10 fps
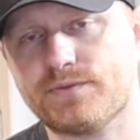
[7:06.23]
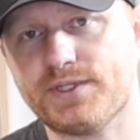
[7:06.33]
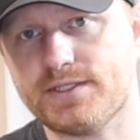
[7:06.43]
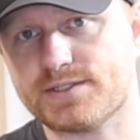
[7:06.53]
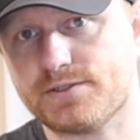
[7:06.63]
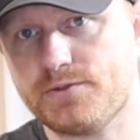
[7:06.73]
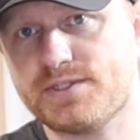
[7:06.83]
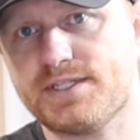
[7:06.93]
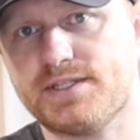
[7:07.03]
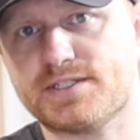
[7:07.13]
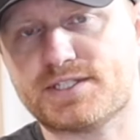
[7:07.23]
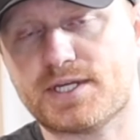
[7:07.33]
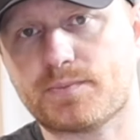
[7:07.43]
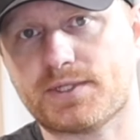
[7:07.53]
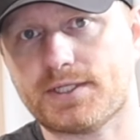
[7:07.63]
is losing this
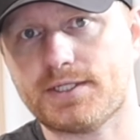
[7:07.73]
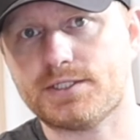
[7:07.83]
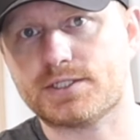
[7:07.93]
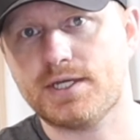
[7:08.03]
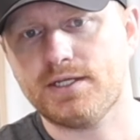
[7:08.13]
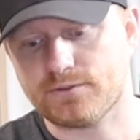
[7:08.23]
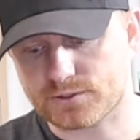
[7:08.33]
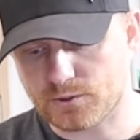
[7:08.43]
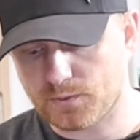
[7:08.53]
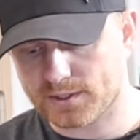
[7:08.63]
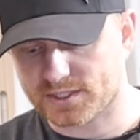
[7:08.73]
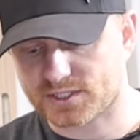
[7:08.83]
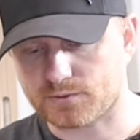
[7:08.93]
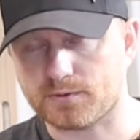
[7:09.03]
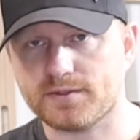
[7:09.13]
depth gauge. There's nowhere to
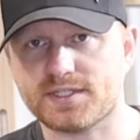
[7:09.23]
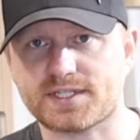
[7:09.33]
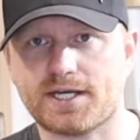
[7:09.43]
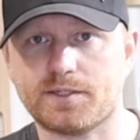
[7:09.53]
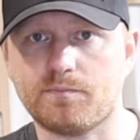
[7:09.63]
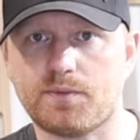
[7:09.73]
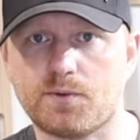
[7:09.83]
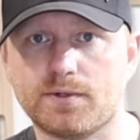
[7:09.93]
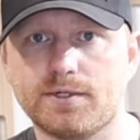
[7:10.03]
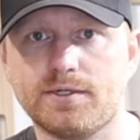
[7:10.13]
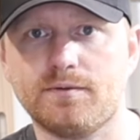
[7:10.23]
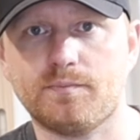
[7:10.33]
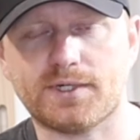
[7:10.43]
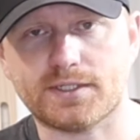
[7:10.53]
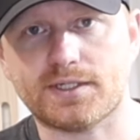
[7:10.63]
store this on board,
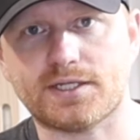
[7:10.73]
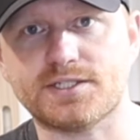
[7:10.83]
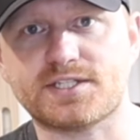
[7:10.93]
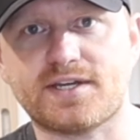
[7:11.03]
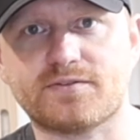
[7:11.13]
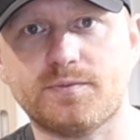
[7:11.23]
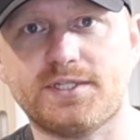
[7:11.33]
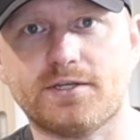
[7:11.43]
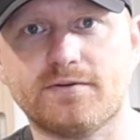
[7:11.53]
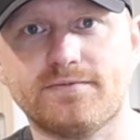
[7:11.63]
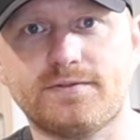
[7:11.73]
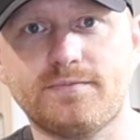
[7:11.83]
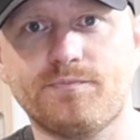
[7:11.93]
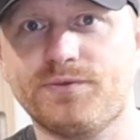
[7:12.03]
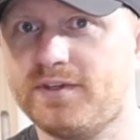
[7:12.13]
but I'll just have to be
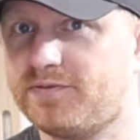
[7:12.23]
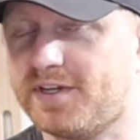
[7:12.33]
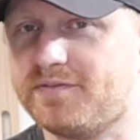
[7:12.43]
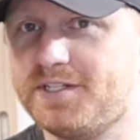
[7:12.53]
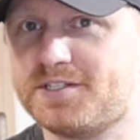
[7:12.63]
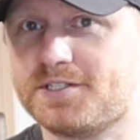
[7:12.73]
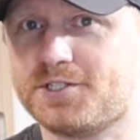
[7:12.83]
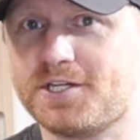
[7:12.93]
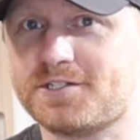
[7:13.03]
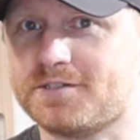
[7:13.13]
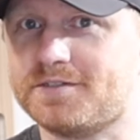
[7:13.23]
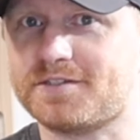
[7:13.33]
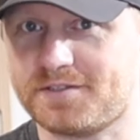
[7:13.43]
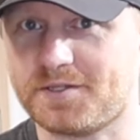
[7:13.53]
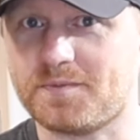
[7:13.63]
careful. If you have any
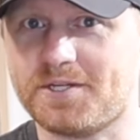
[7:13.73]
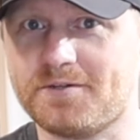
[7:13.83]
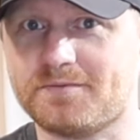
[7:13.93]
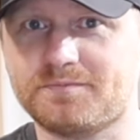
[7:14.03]
suggestions, let me know.